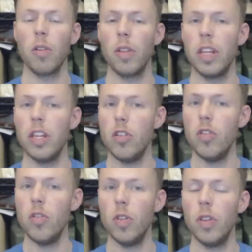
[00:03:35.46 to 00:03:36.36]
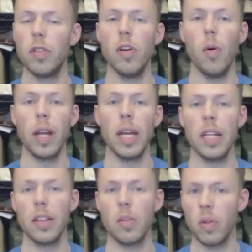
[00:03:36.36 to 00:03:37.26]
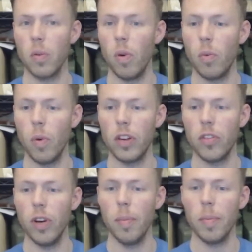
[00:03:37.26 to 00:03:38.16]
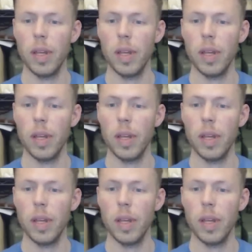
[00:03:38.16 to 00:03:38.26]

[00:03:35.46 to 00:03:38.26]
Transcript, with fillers: so that he knew going in that this was a one-way trip.